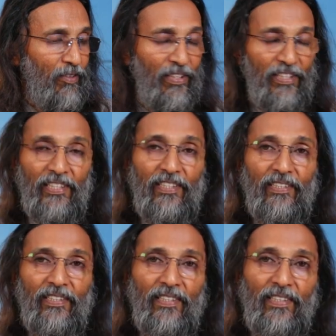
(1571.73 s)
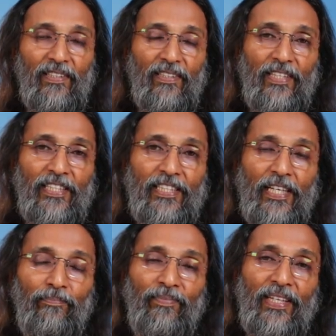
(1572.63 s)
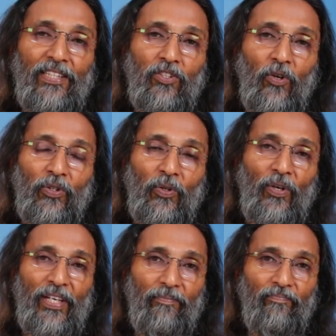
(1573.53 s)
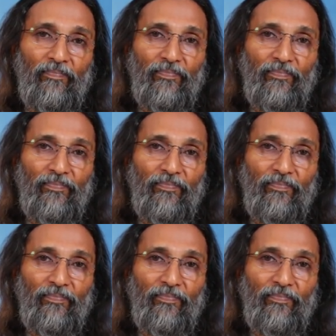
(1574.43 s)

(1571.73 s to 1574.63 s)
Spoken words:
So this is the step that is ongoing.